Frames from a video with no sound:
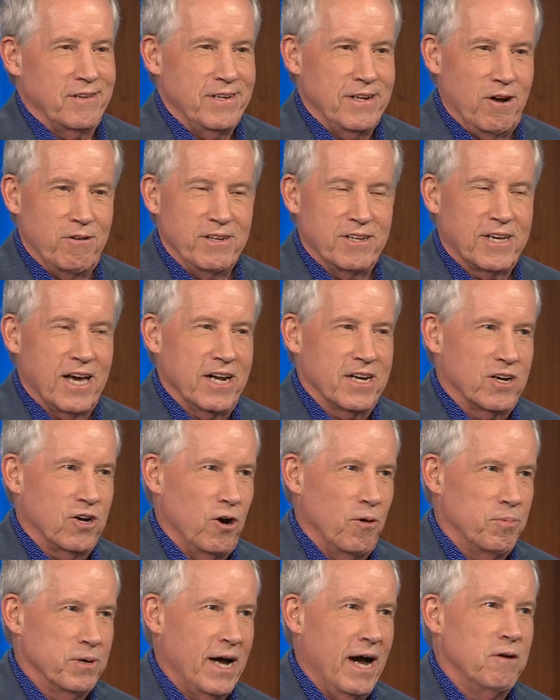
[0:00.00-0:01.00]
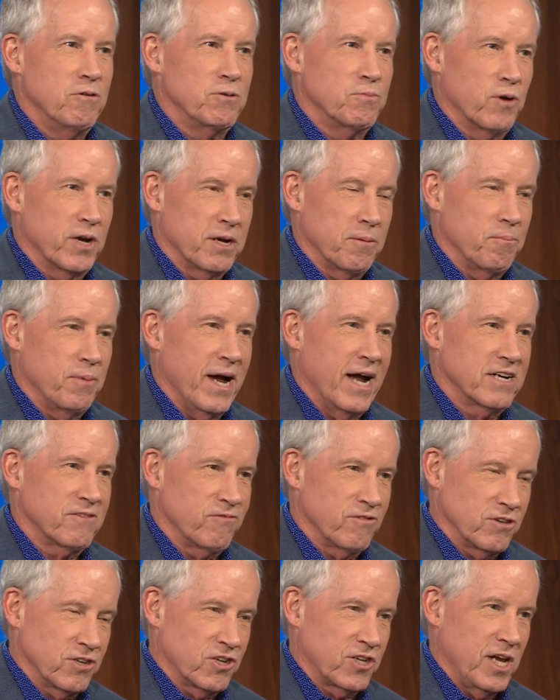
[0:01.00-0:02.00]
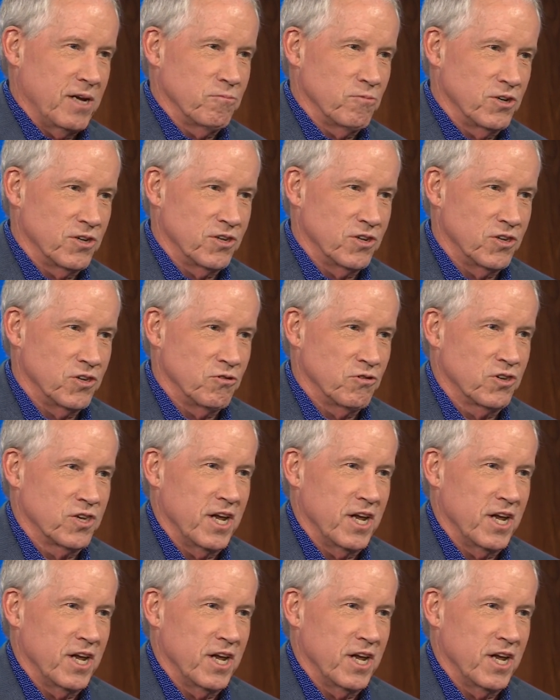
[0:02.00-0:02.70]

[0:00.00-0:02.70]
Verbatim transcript: you know, he's got to go, but I would bring him back for the same reasons you